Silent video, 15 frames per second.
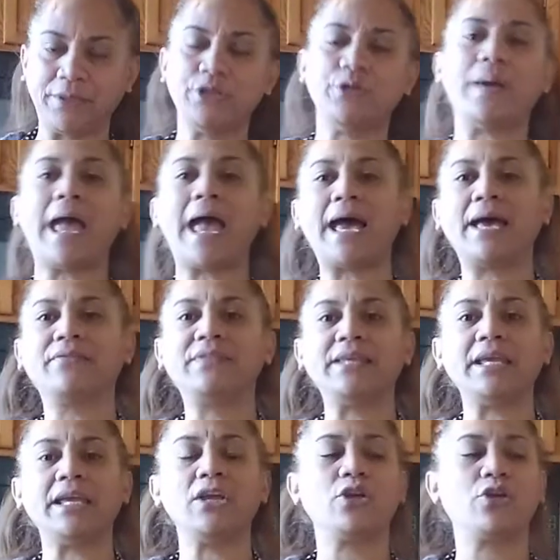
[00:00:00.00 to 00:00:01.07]
You add
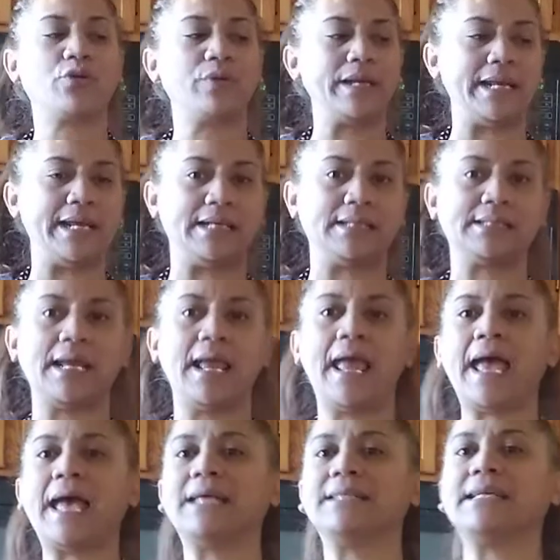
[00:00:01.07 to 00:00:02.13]
the ingredients
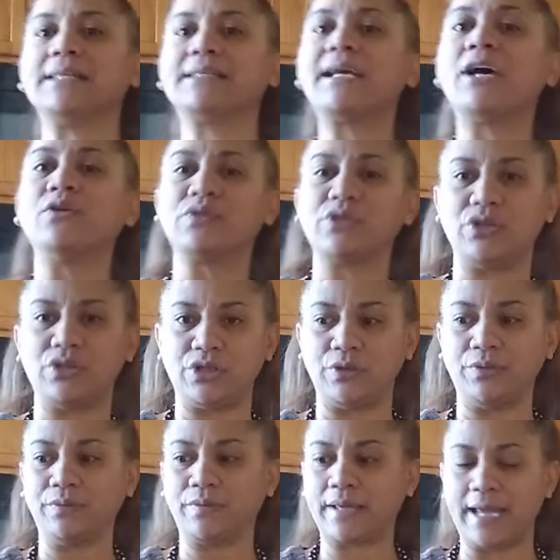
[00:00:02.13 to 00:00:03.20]
as it tells you
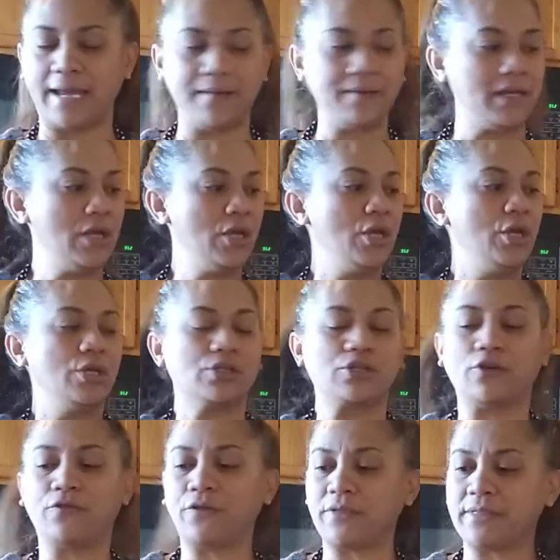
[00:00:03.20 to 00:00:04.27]
to, okay?
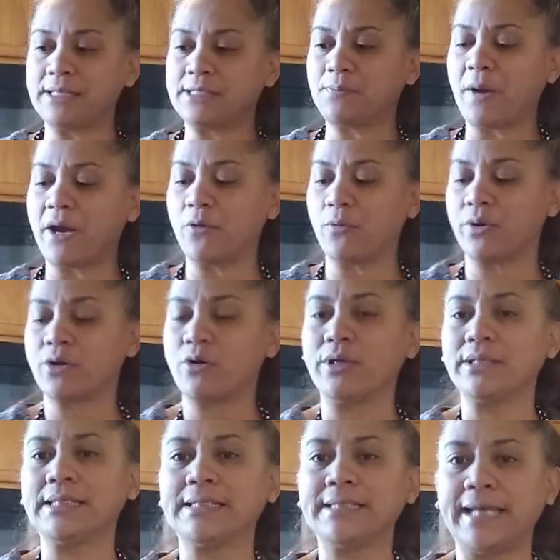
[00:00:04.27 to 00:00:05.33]
So for this part, we're
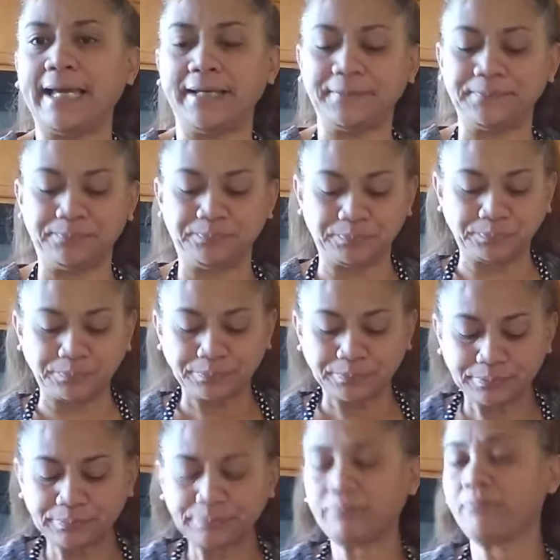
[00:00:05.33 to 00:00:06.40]
going to take
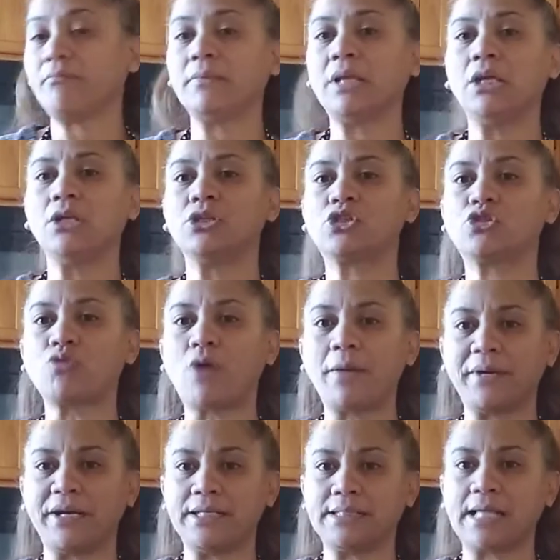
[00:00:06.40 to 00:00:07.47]

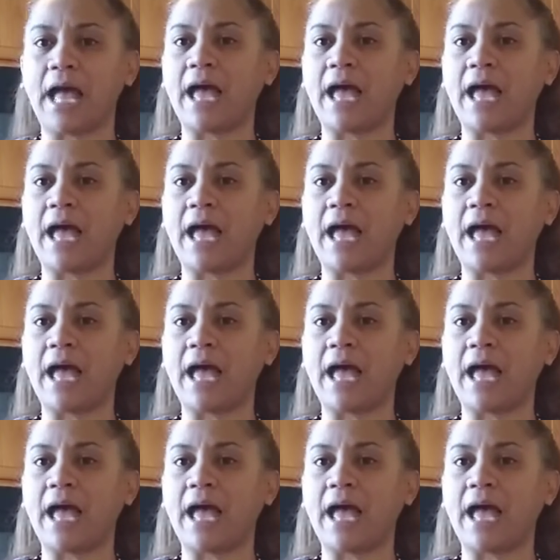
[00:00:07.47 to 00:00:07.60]
strawberries.